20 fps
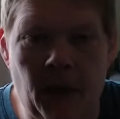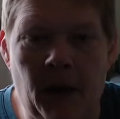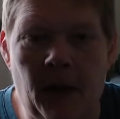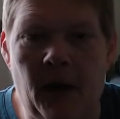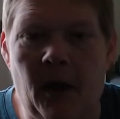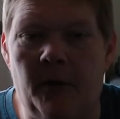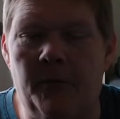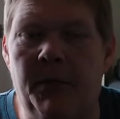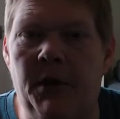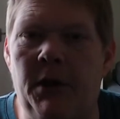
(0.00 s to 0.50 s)

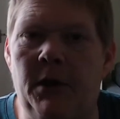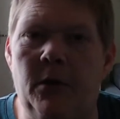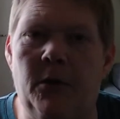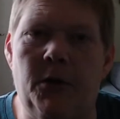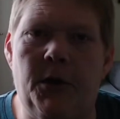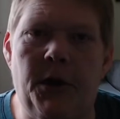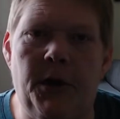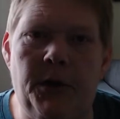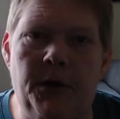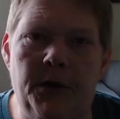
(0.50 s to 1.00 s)
I've been
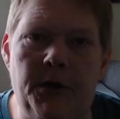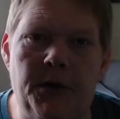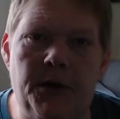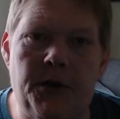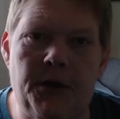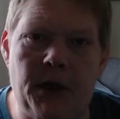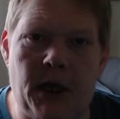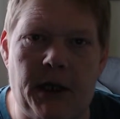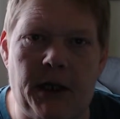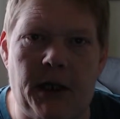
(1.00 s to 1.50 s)
looking at
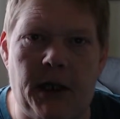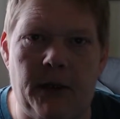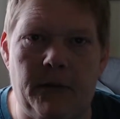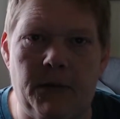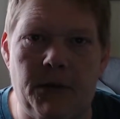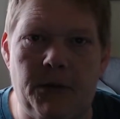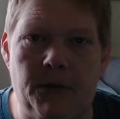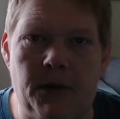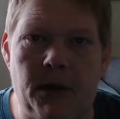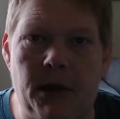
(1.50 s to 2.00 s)
sat
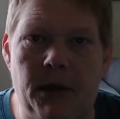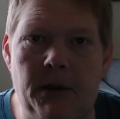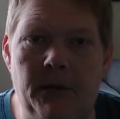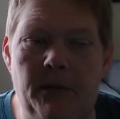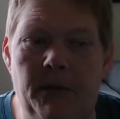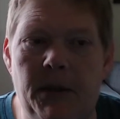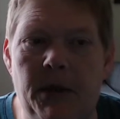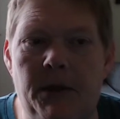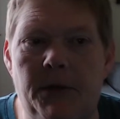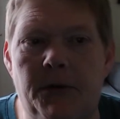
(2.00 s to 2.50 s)
navs, right,
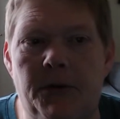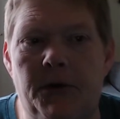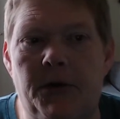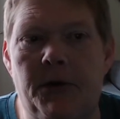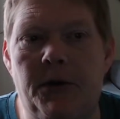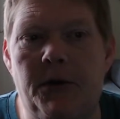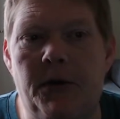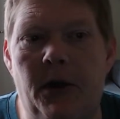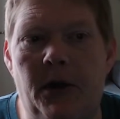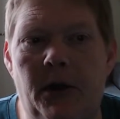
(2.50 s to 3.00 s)

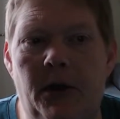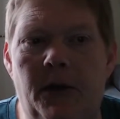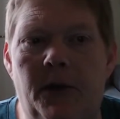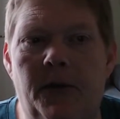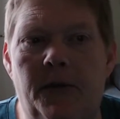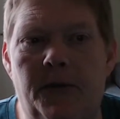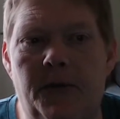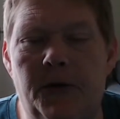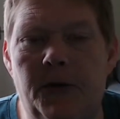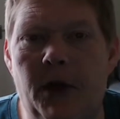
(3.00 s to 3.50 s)
because a lot
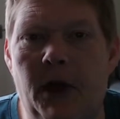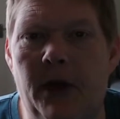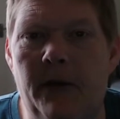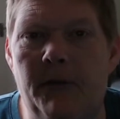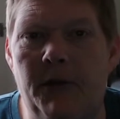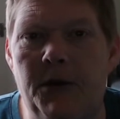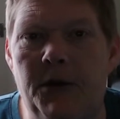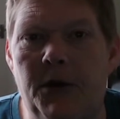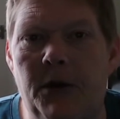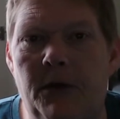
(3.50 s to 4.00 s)
of
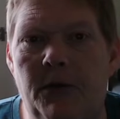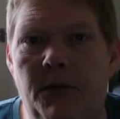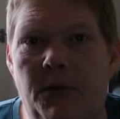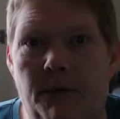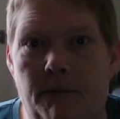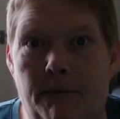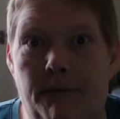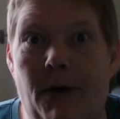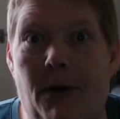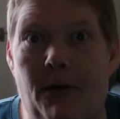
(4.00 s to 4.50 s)
drivers use
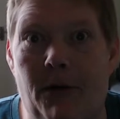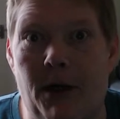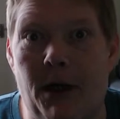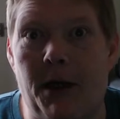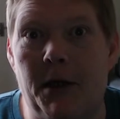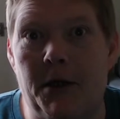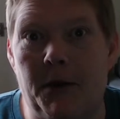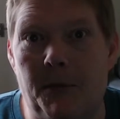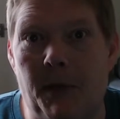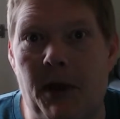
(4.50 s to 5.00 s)
very
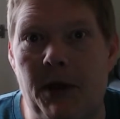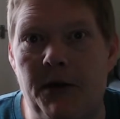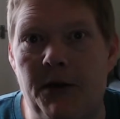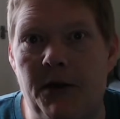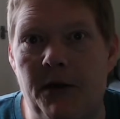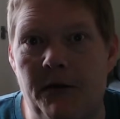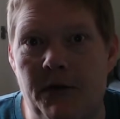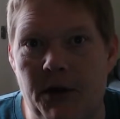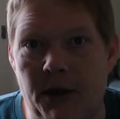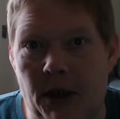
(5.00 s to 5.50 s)

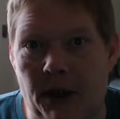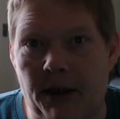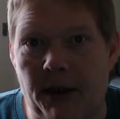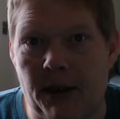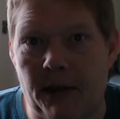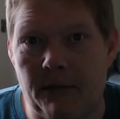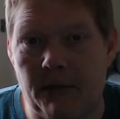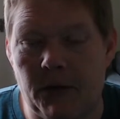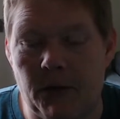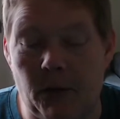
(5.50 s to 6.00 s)
expensive sat
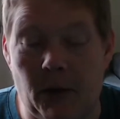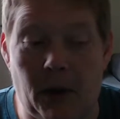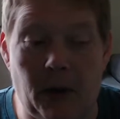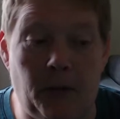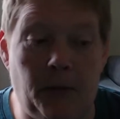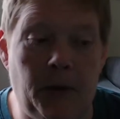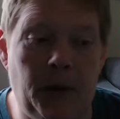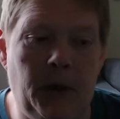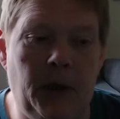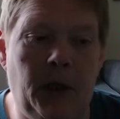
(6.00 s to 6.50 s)
navs.
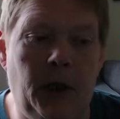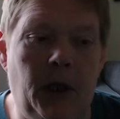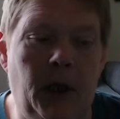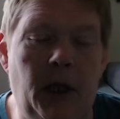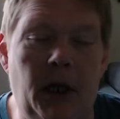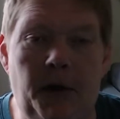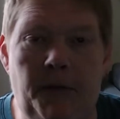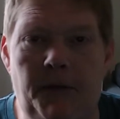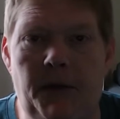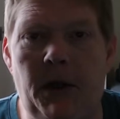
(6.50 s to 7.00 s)
Well,
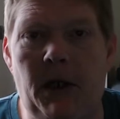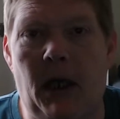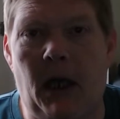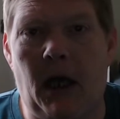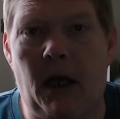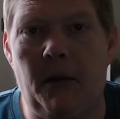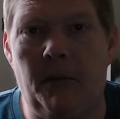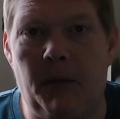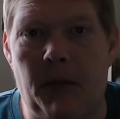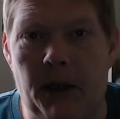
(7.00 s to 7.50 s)
if you're
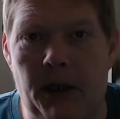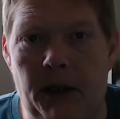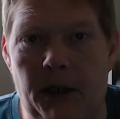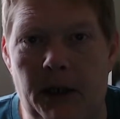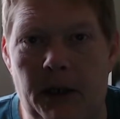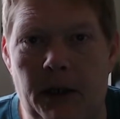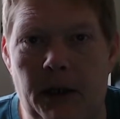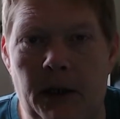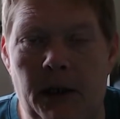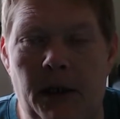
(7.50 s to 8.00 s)
like
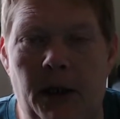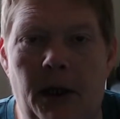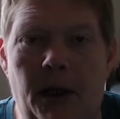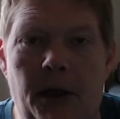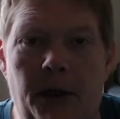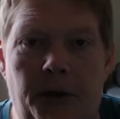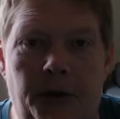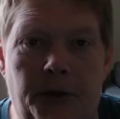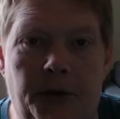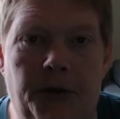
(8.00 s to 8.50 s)
me
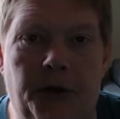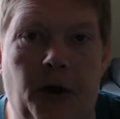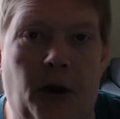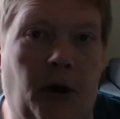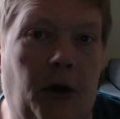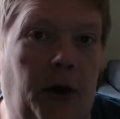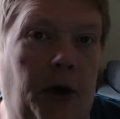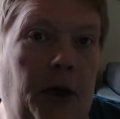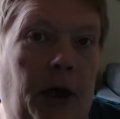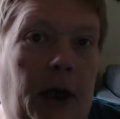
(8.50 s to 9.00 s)
and you're
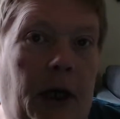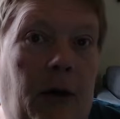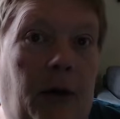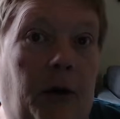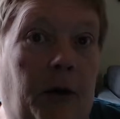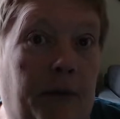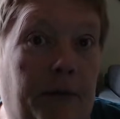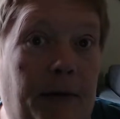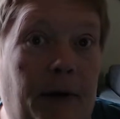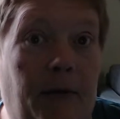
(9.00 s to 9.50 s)
starting out
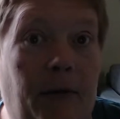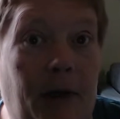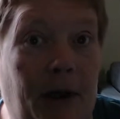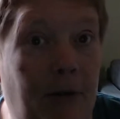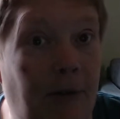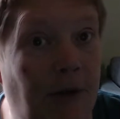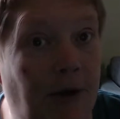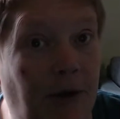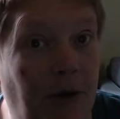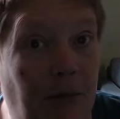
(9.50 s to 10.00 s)
on a very
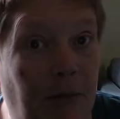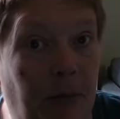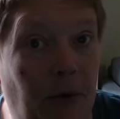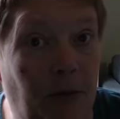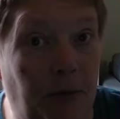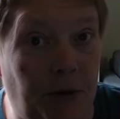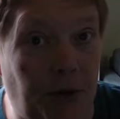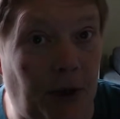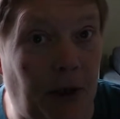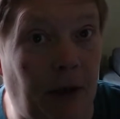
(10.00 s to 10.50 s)
limited
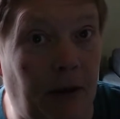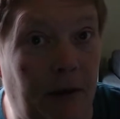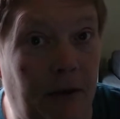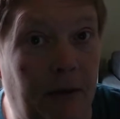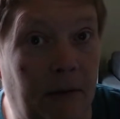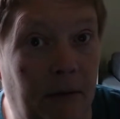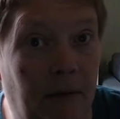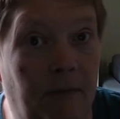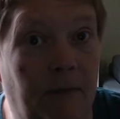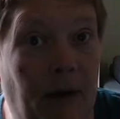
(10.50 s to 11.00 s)
budget,
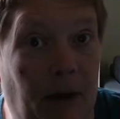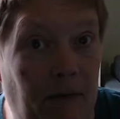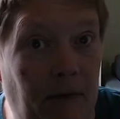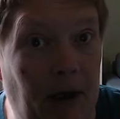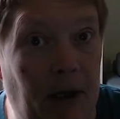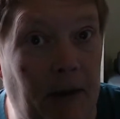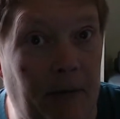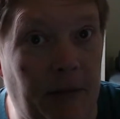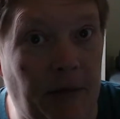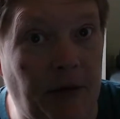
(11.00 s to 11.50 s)

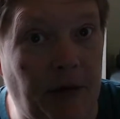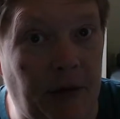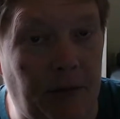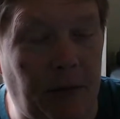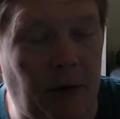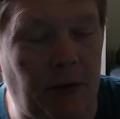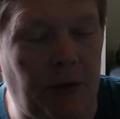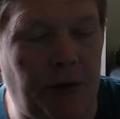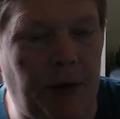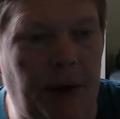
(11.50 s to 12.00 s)

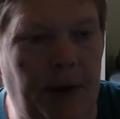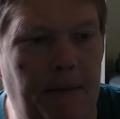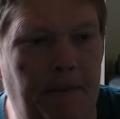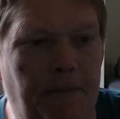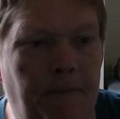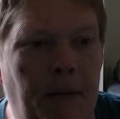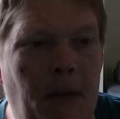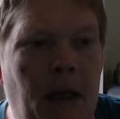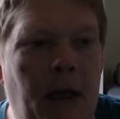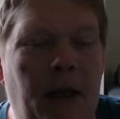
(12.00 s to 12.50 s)

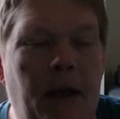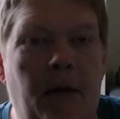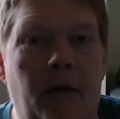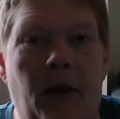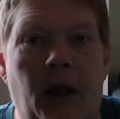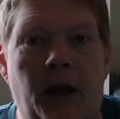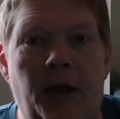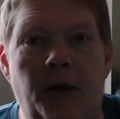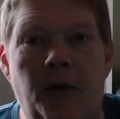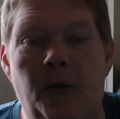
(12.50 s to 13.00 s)

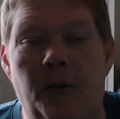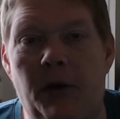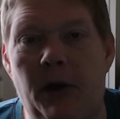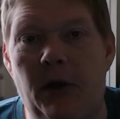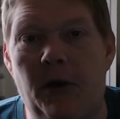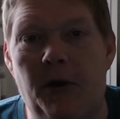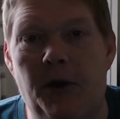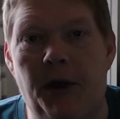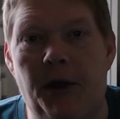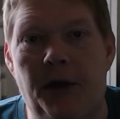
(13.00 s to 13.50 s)
then you'll be
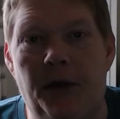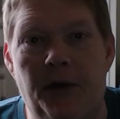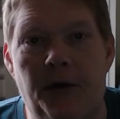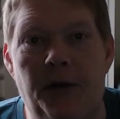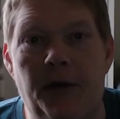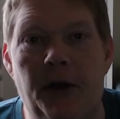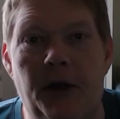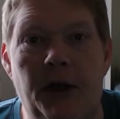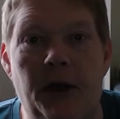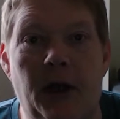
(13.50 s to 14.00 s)
looking at
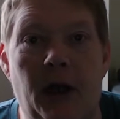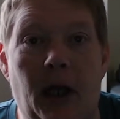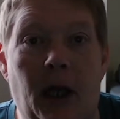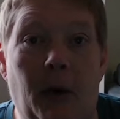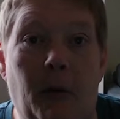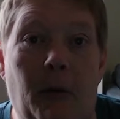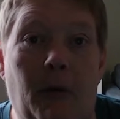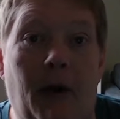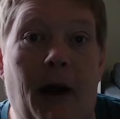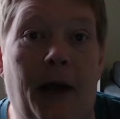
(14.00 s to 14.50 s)
the
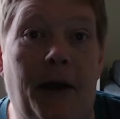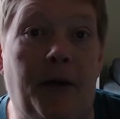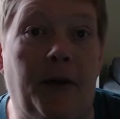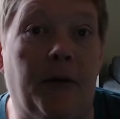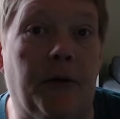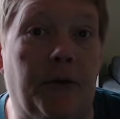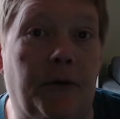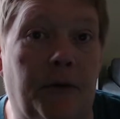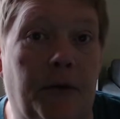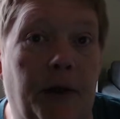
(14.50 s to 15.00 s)
lower end
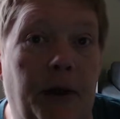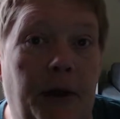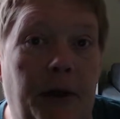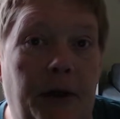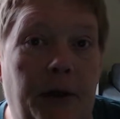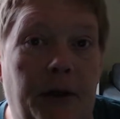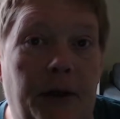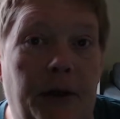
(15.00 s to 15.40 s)
of the